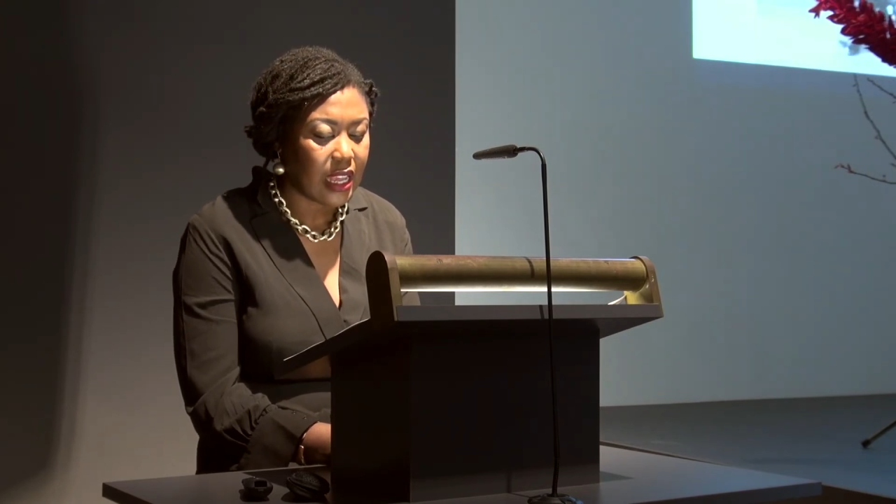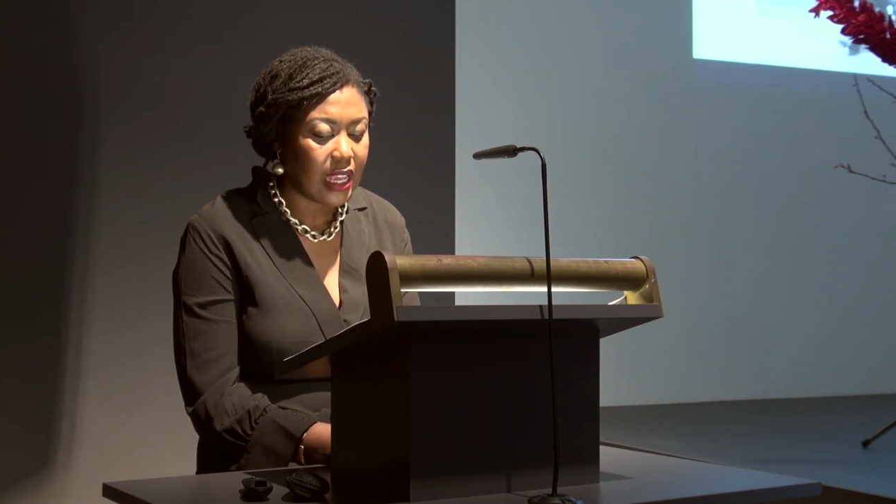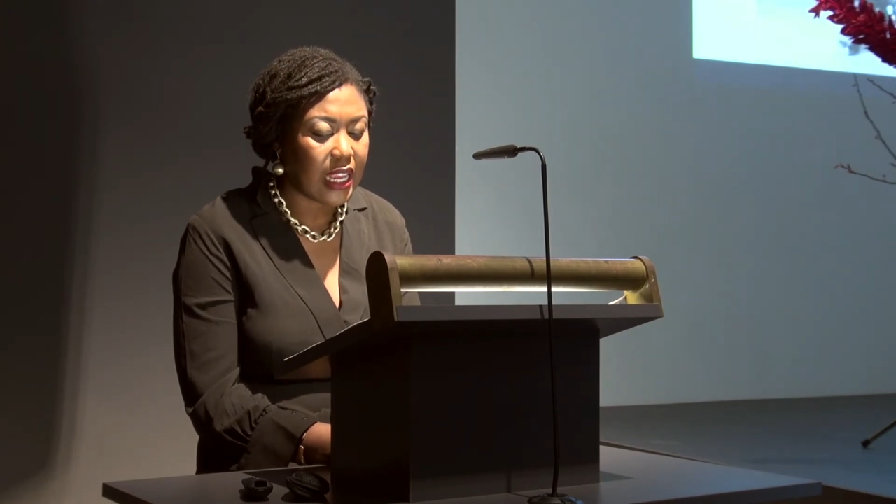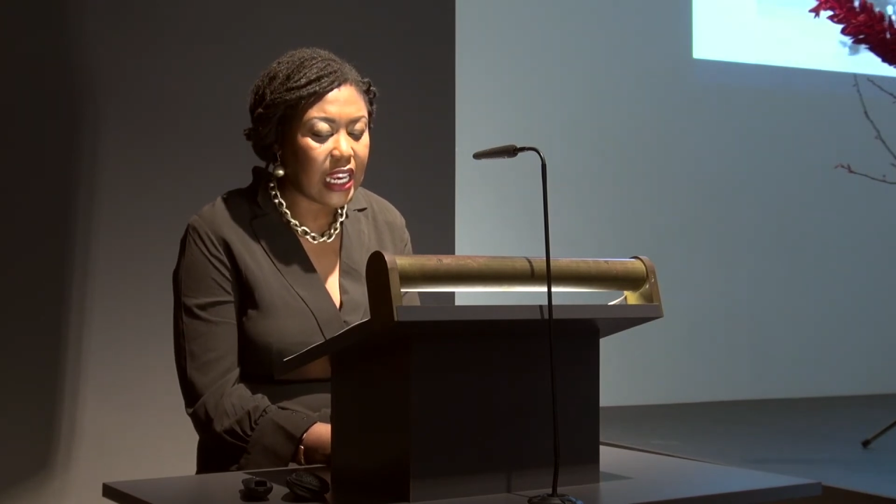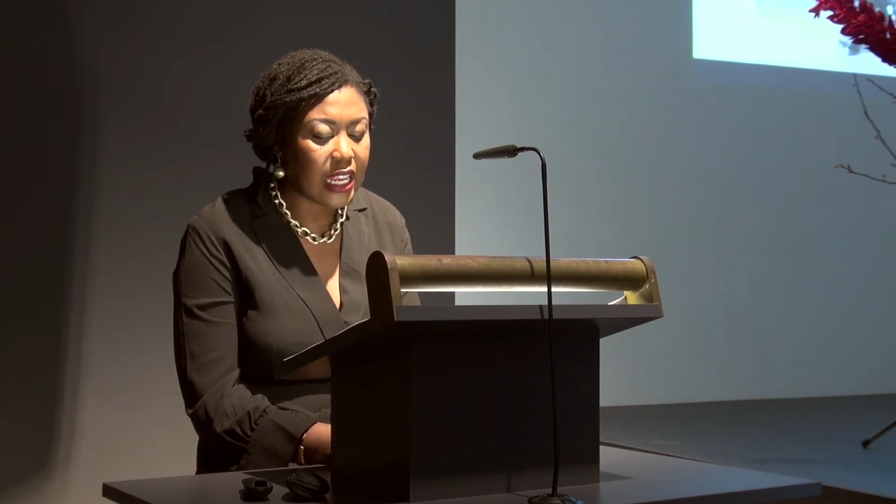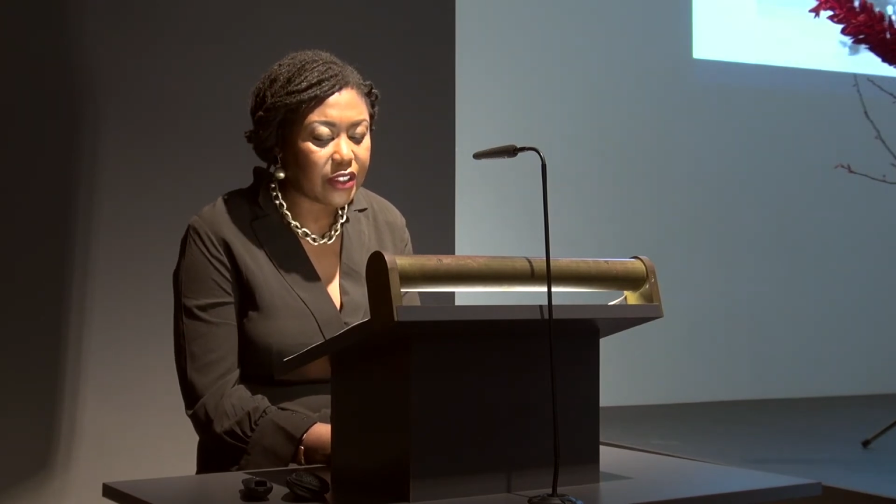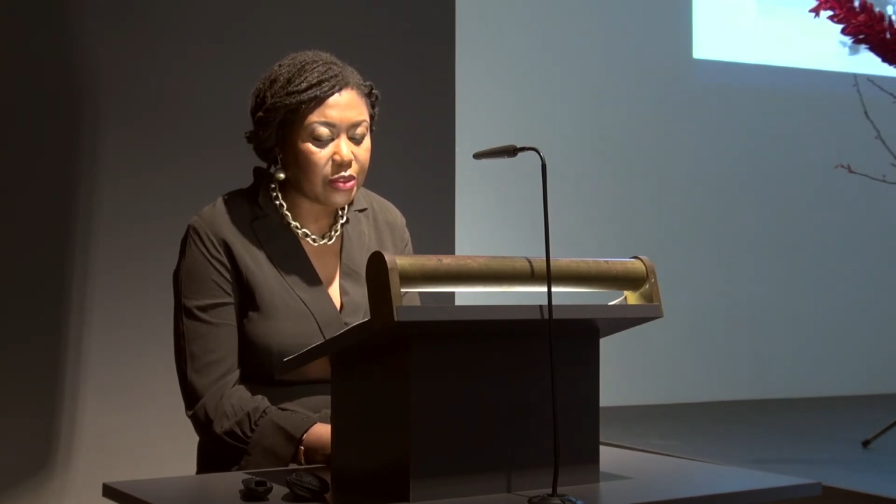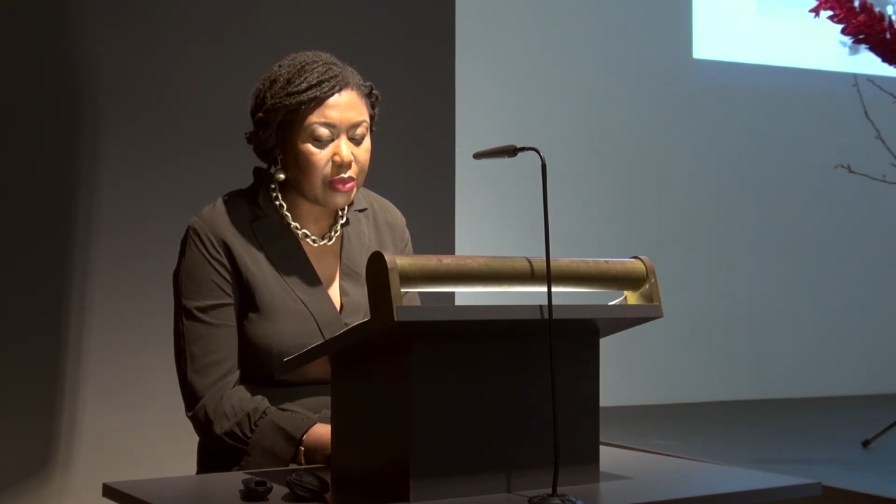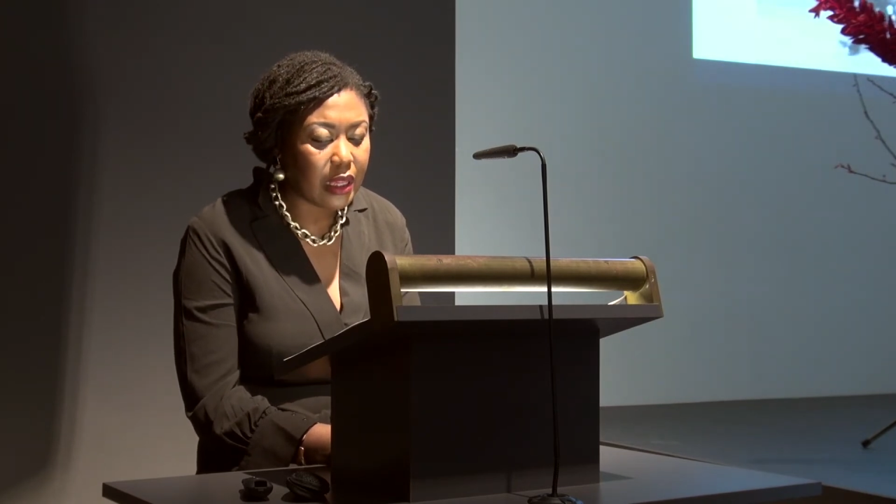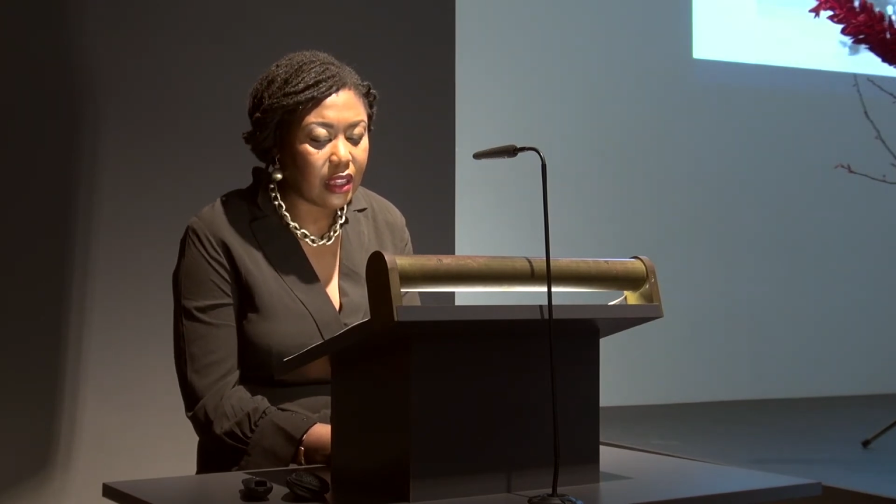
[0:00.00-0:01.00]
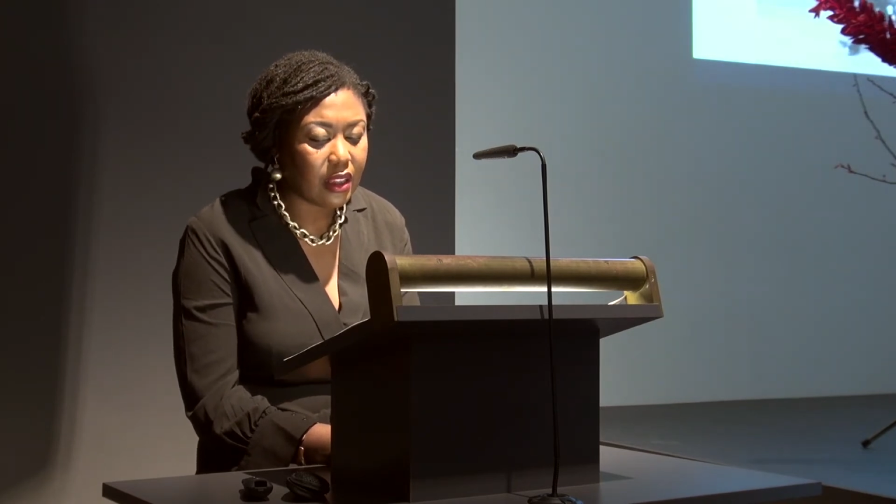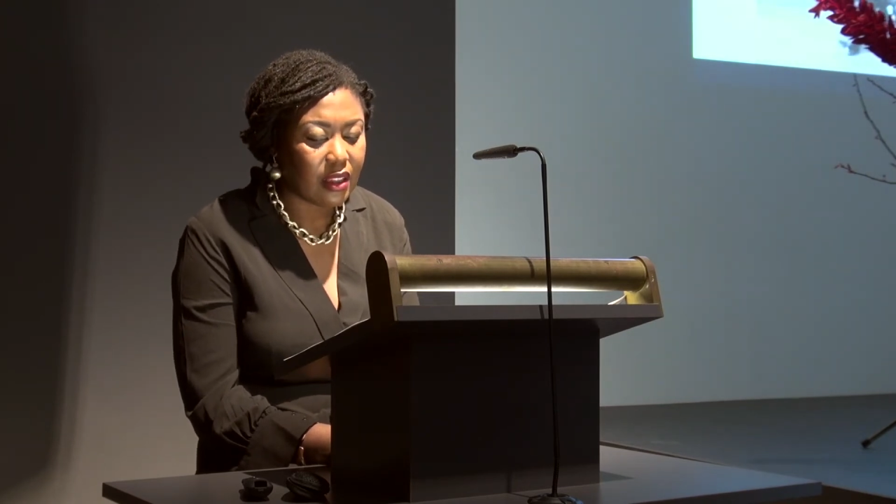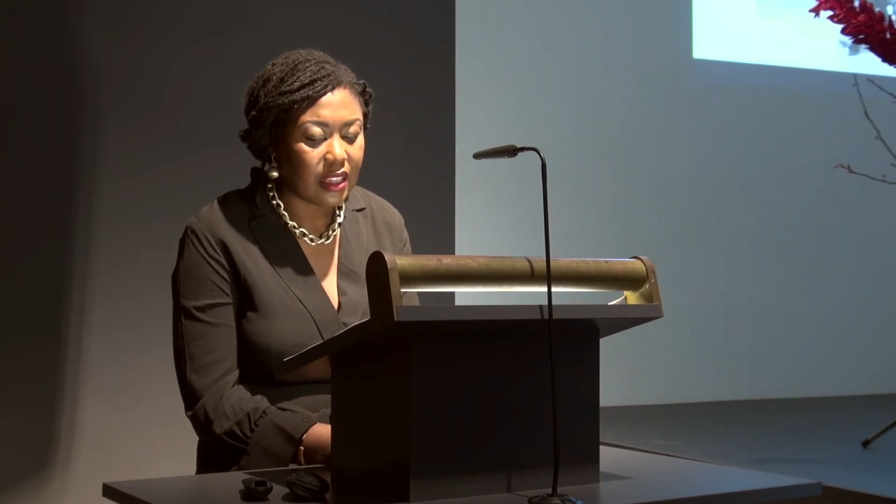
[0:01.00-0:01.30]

He leaves me